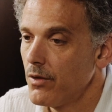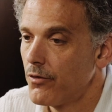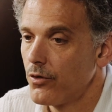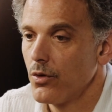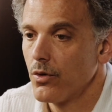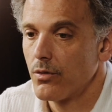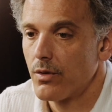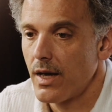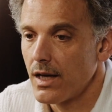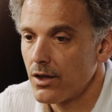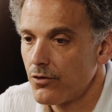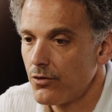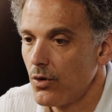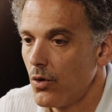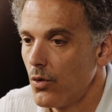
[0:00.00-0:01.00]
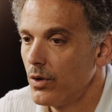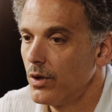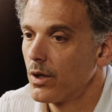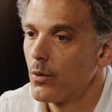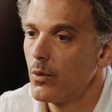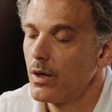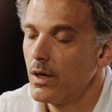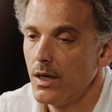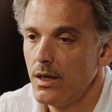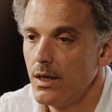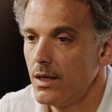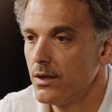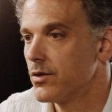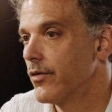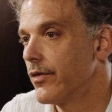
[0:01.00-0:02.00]
If your cash flow and liquidity
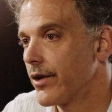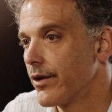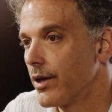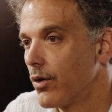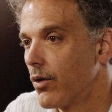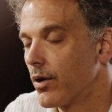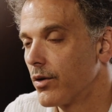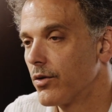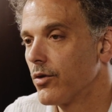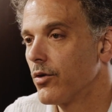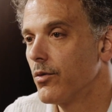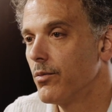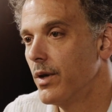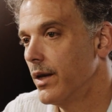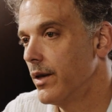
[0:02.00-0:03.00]
needs are very long term